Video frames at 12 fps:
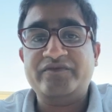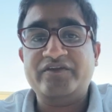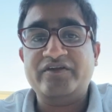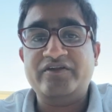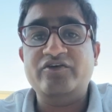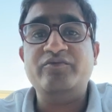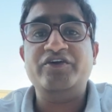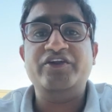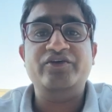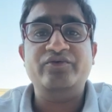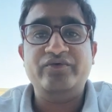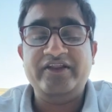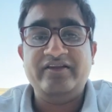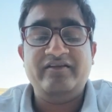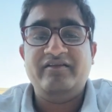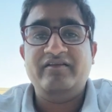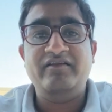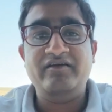nobody
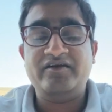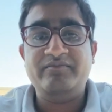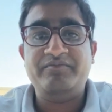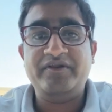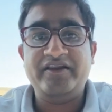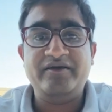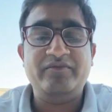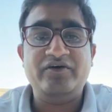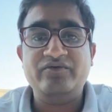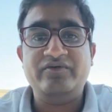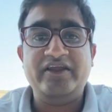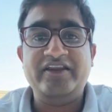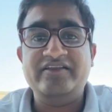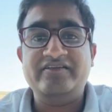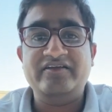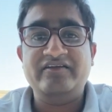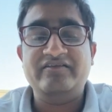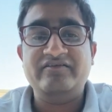will complain about
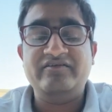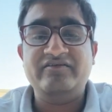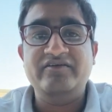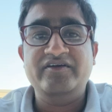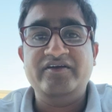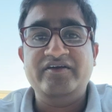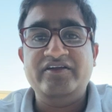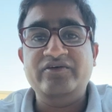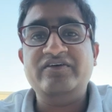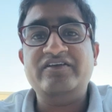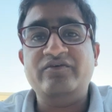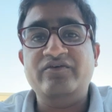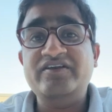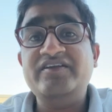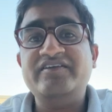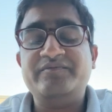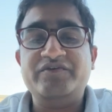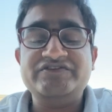anything. So you are only
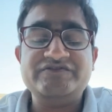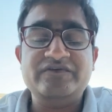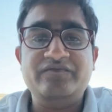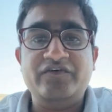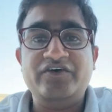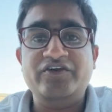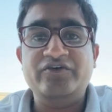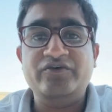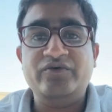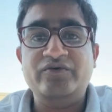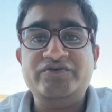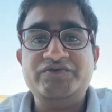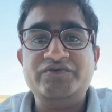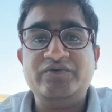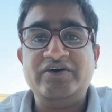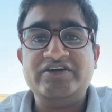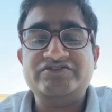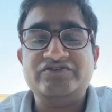responsible for your own
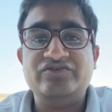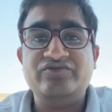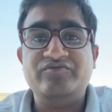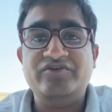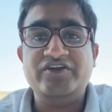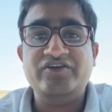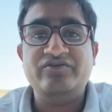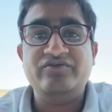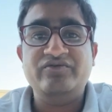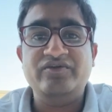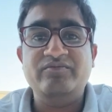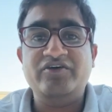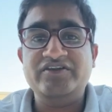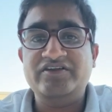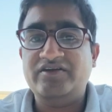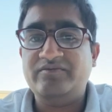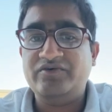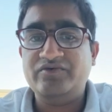work, so nobody will bother
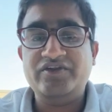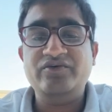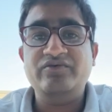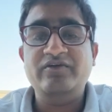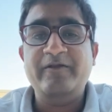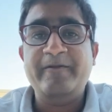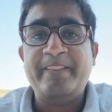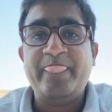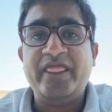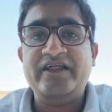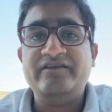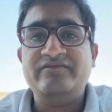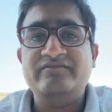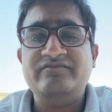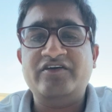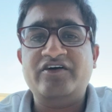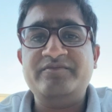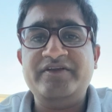about you. And
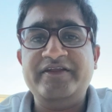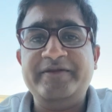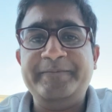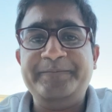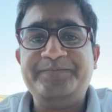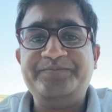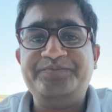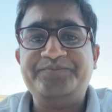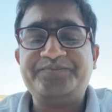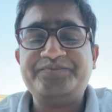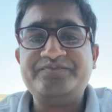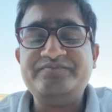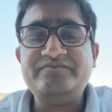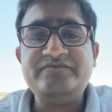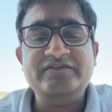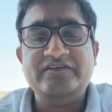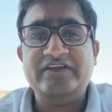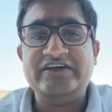normally
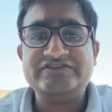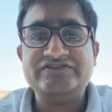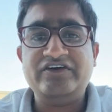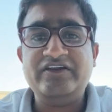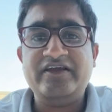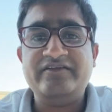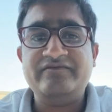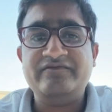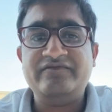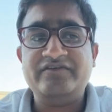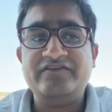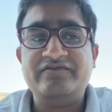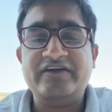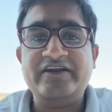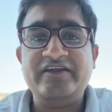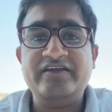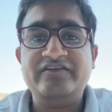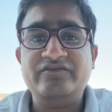that's all. And for the funding
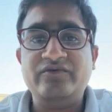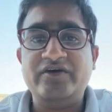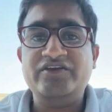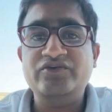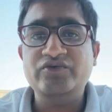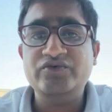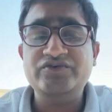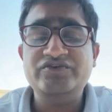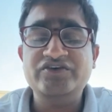is quite good,